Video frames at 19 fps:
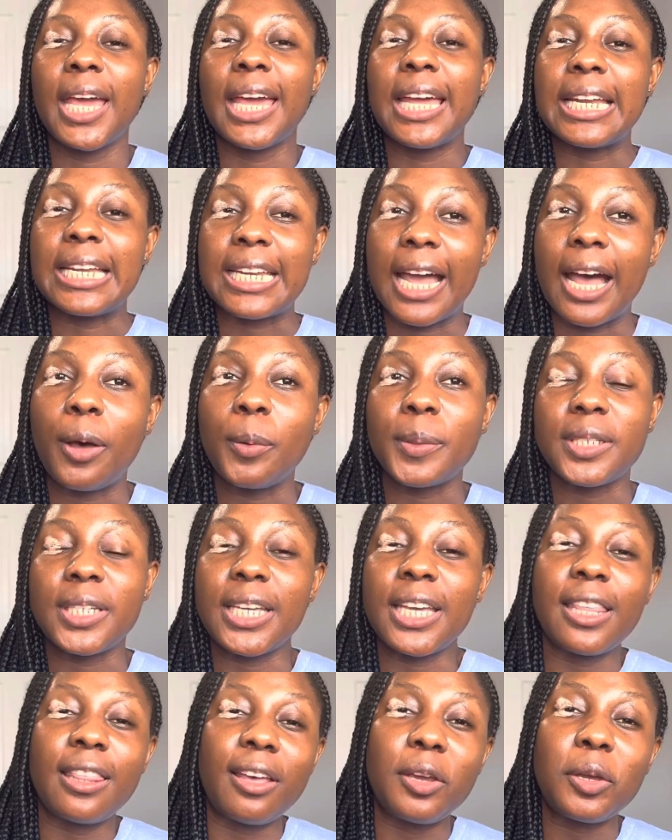Now it's
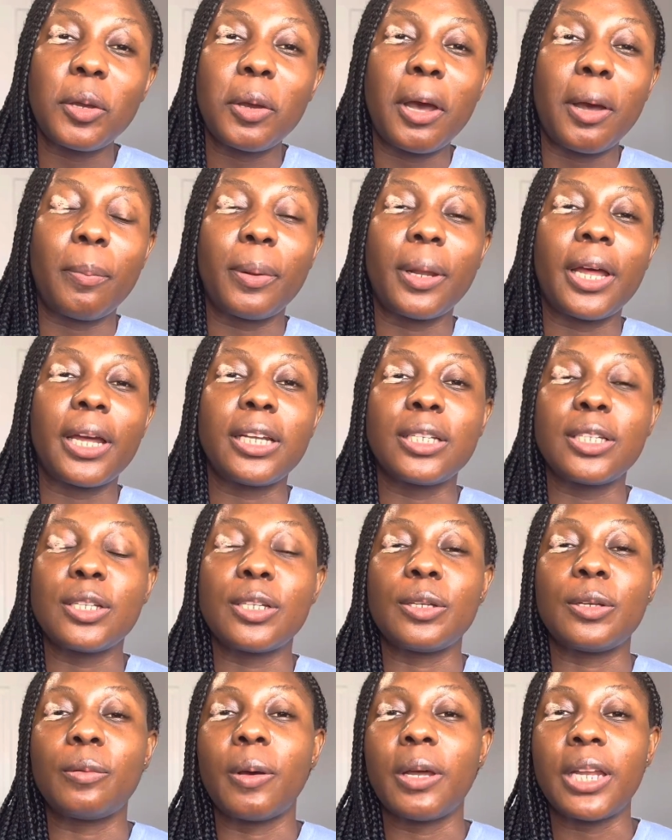either you apply
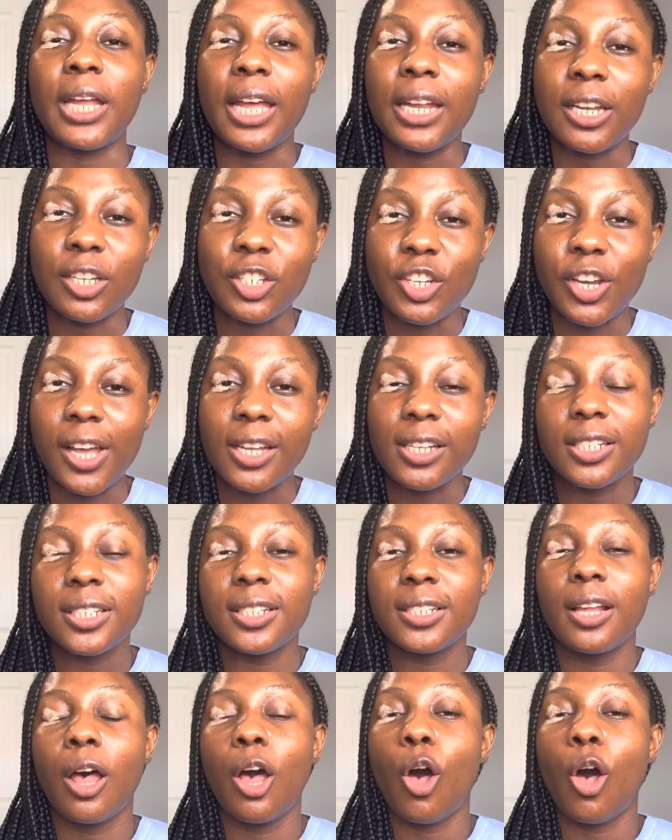to an NHS